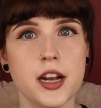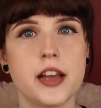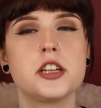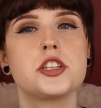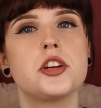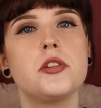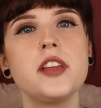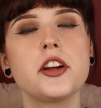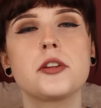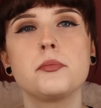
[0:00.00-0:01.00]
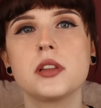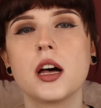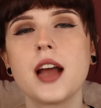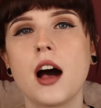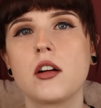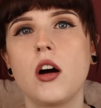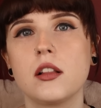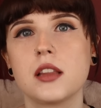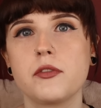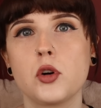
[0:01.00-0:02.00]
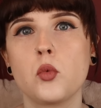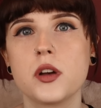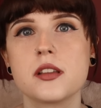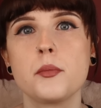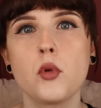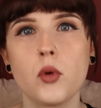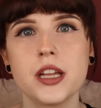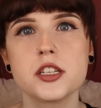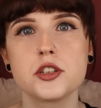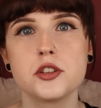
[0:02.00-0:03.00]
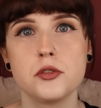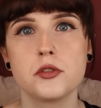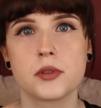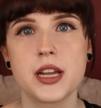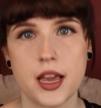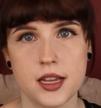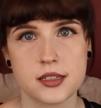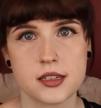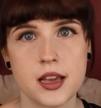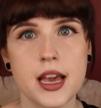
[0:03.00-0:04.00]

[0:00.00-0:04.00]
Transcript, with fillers: and it showed that her blood alcohol level was 0.238.